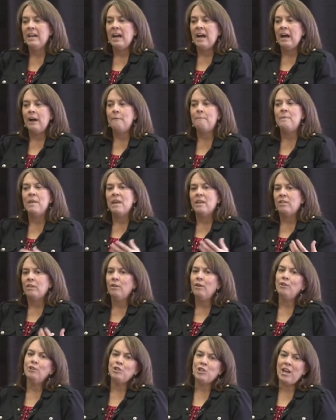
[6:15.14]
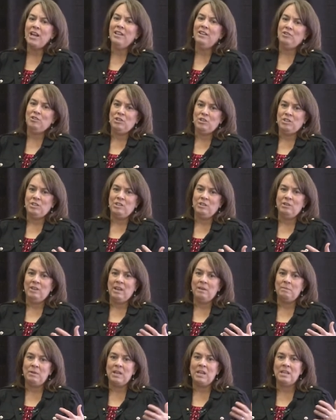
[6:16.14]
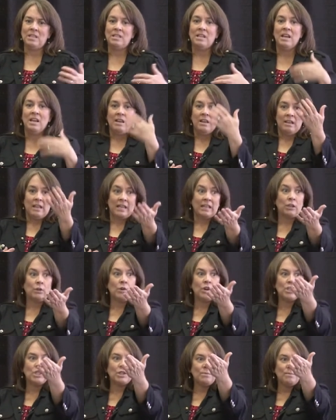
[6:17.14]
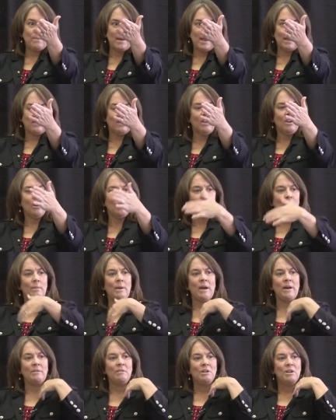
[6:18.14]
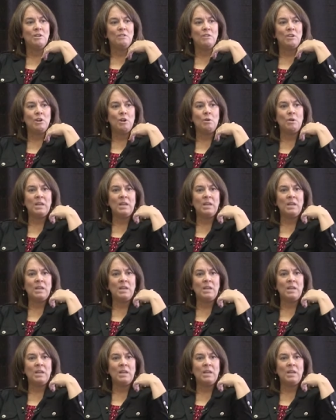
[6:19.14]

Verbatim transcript: um, there are challenges to do that, because like the question back there about, you know,